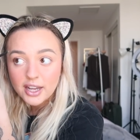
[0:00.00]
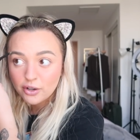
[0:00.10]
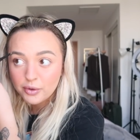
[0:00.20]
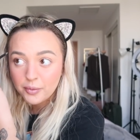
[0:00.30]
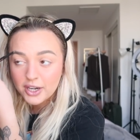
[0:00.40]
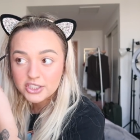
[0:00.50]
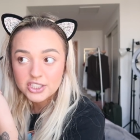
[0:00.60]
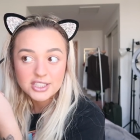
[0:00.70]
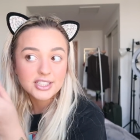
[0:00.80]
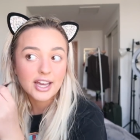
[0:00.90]
So we watched
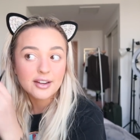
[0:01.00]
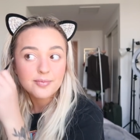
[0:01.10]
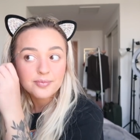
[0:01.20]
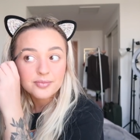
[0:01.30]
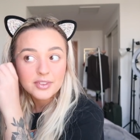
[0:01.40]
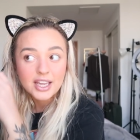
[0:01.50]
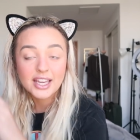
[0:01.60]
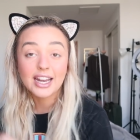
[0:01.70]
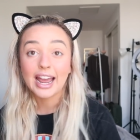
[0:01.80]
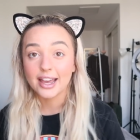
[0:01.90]
the set,
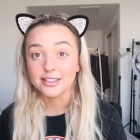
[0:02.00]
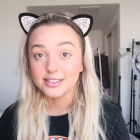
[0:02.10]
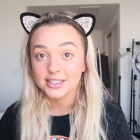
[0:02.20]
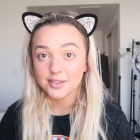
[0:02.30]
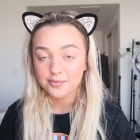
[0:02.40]
it ends,